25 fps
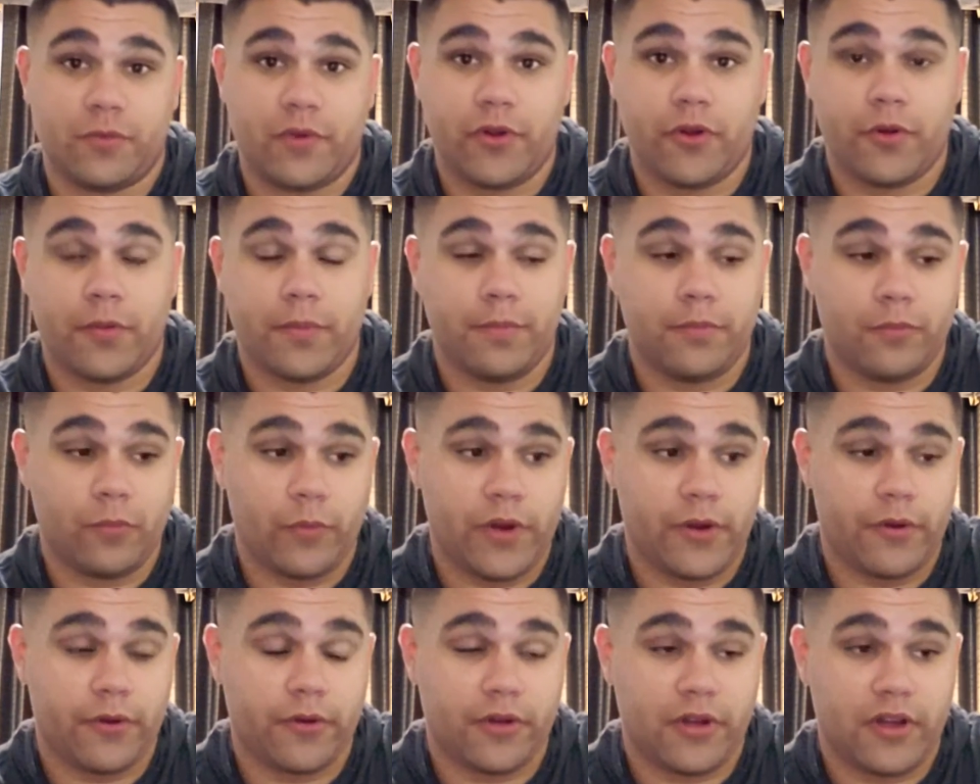
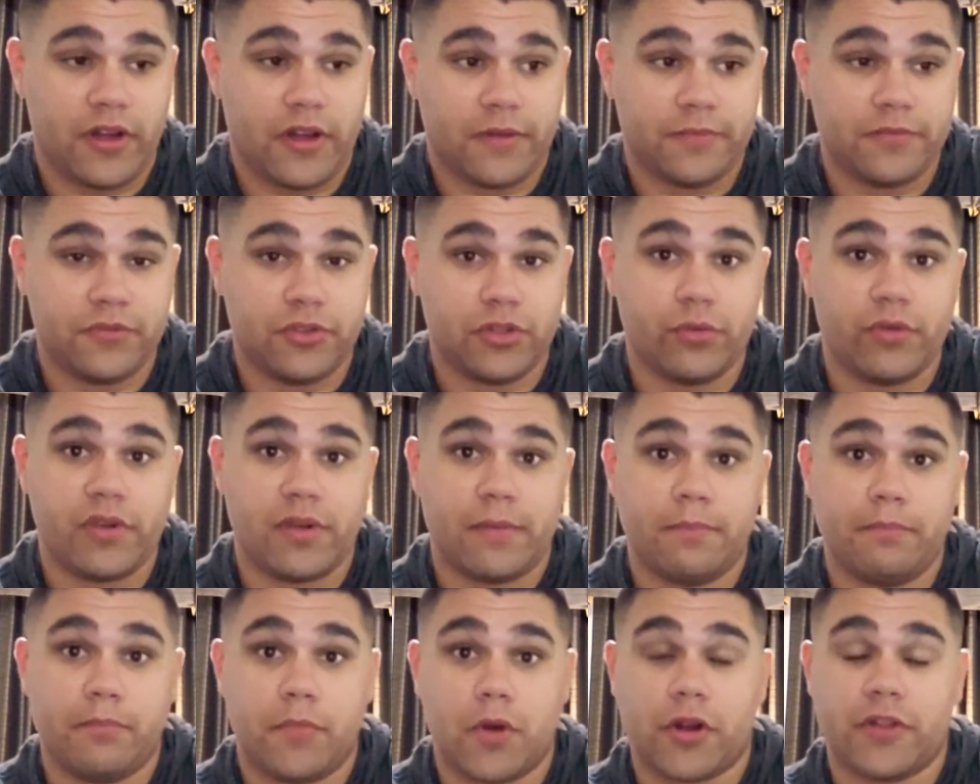We were
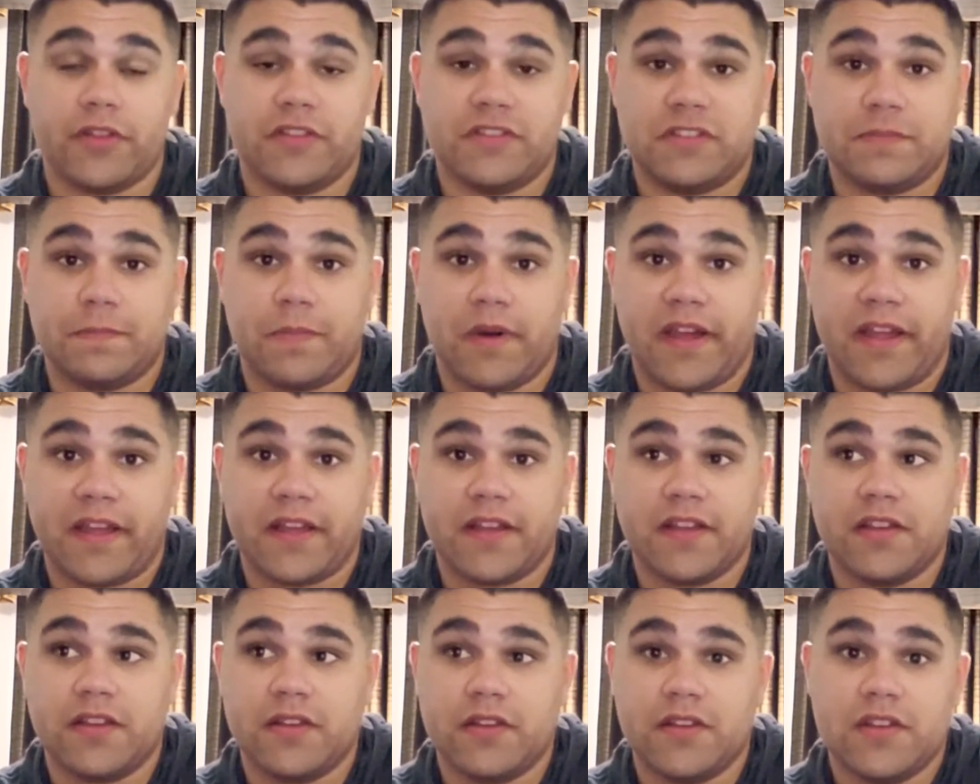doing Marlin Spike,
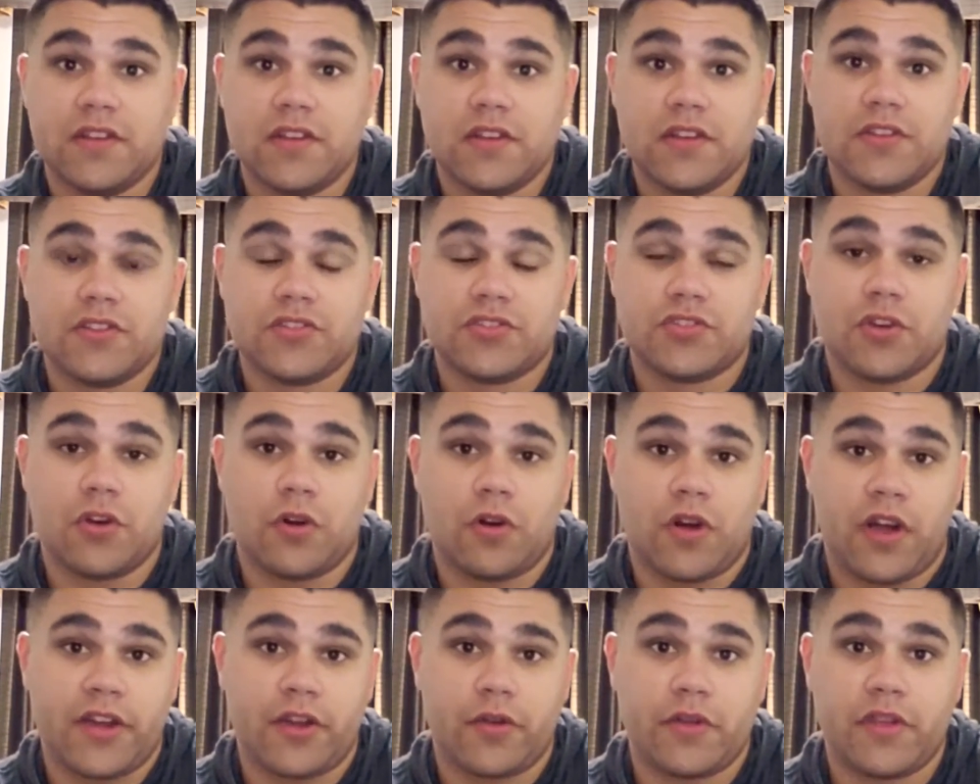
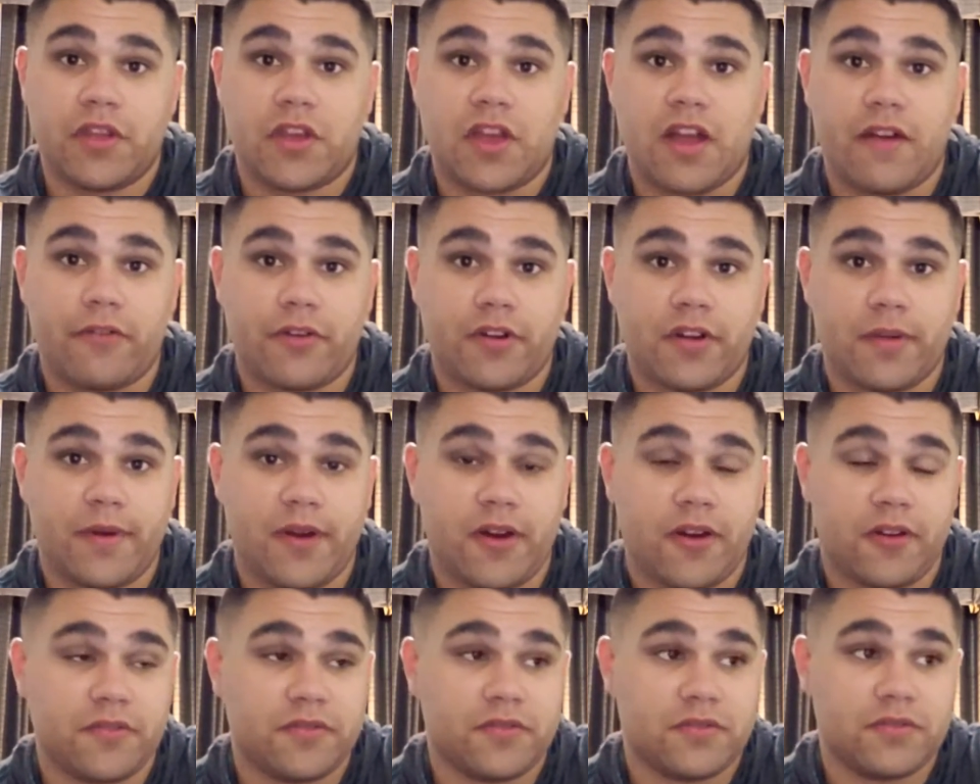so I know he covered
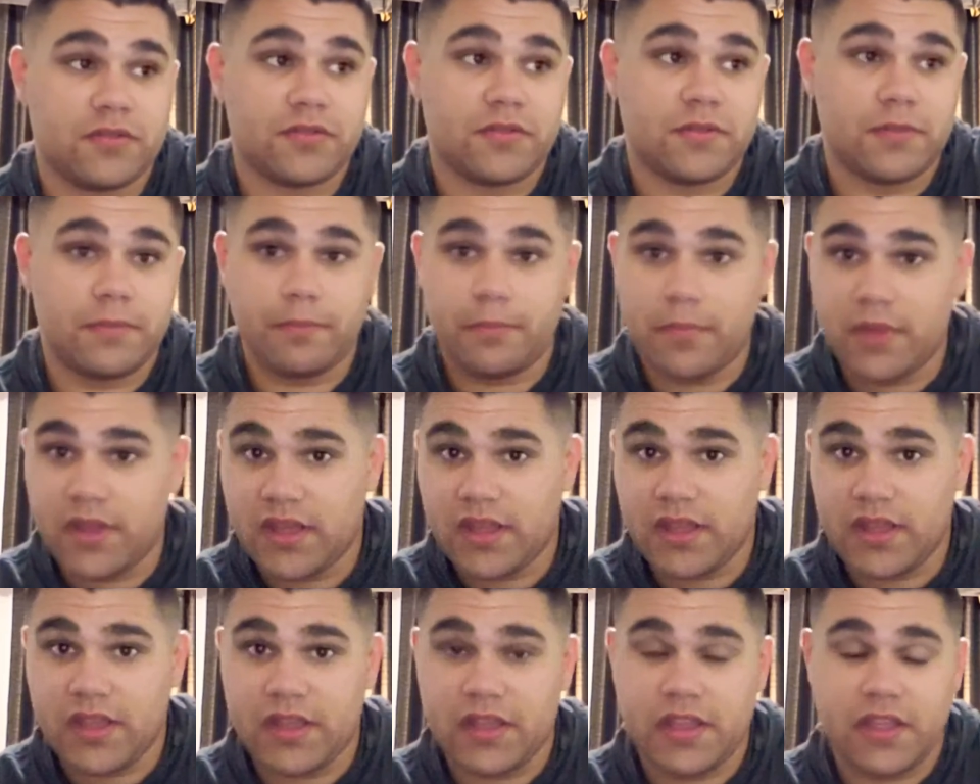about
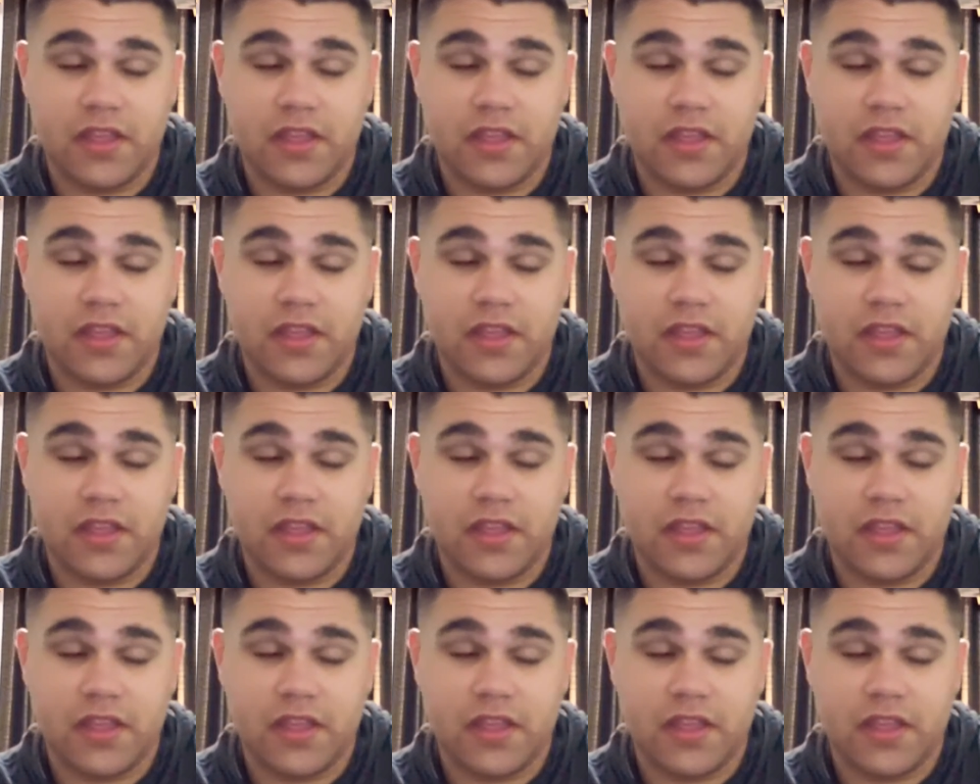me.